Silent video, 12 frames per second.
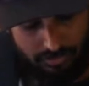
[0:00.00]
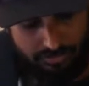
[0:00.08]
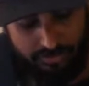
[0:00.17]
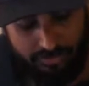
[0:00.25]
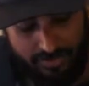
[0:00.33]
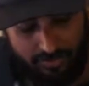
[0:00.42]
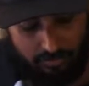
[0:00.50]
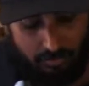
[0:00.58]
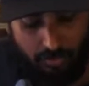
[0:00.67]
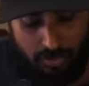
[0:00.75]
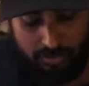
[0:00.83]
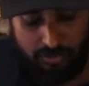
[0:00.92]
sent
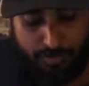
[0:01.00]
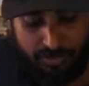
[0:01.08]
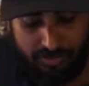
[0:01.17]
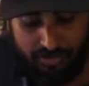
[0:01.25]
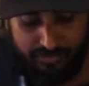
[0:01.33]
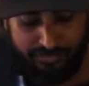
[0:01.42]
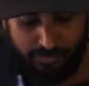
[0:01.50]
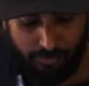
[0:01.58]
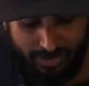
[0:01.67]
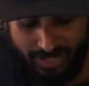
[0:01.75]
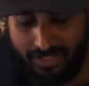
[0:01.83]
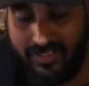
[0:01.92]
to us specially
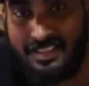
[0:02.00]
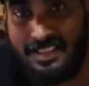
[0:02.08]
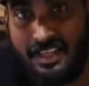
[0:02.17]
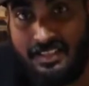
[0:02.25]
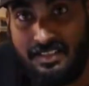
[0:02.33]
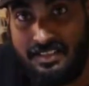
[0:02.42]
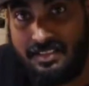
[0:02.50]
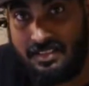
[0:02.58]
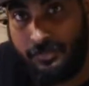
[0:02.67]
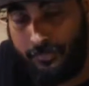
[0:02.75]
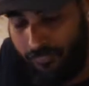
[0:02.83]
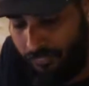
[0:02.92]
from XSense,
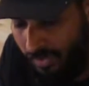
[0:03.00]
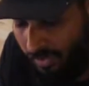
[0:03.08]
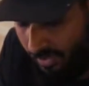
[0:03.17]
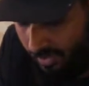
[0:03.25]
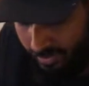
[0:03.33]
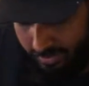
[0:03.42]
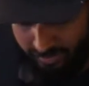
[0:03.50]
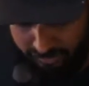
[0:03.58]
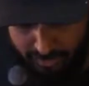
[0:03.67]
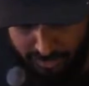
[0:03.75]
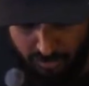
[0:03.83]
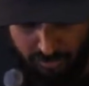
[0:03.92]
and I've
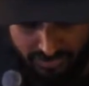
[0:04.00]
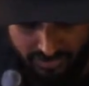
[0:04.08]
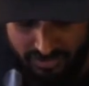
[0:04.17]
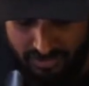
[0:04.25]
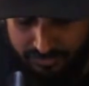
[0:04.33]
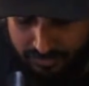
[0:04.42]
been using this